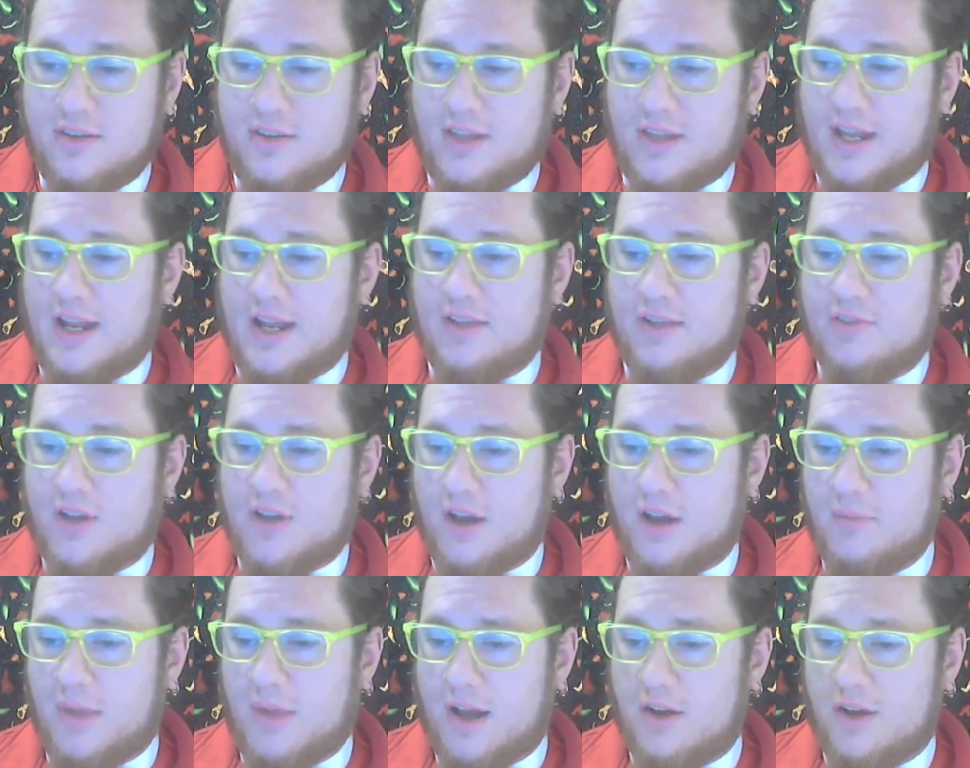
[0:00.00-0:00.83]
that have
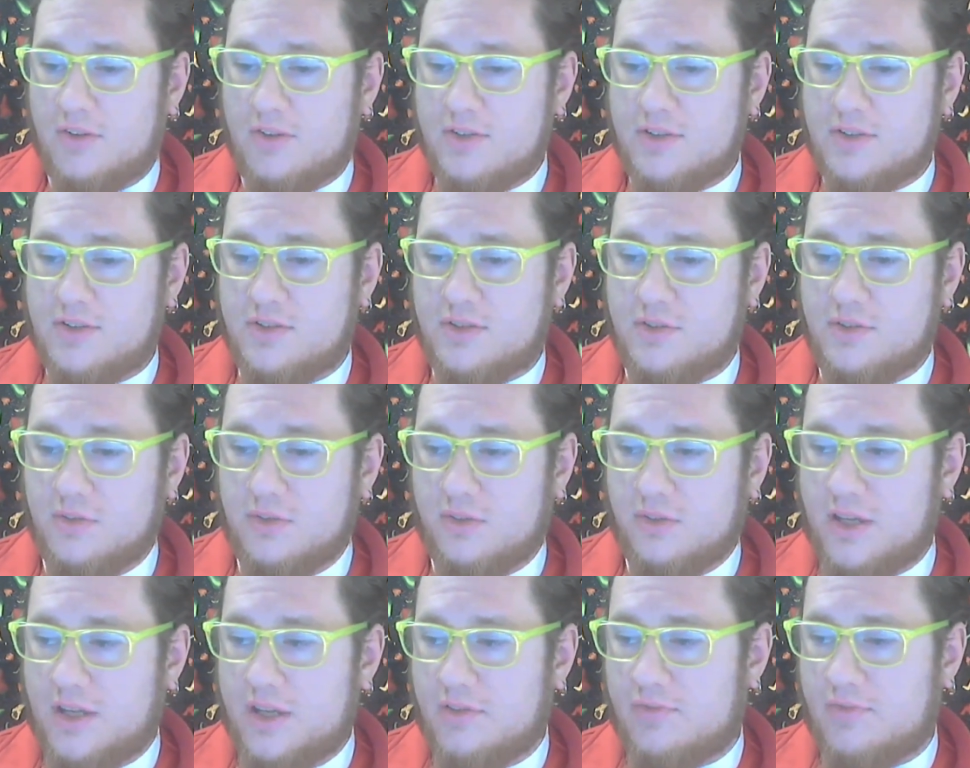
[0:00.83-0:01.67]
come out to
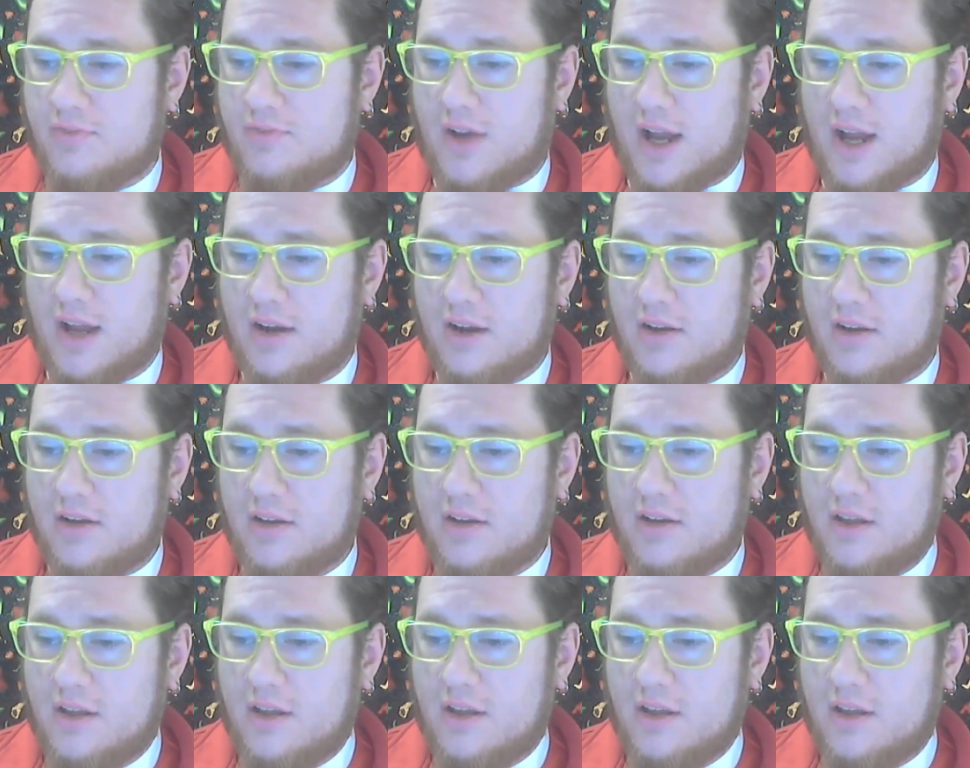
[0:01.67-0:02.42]
League of Fire.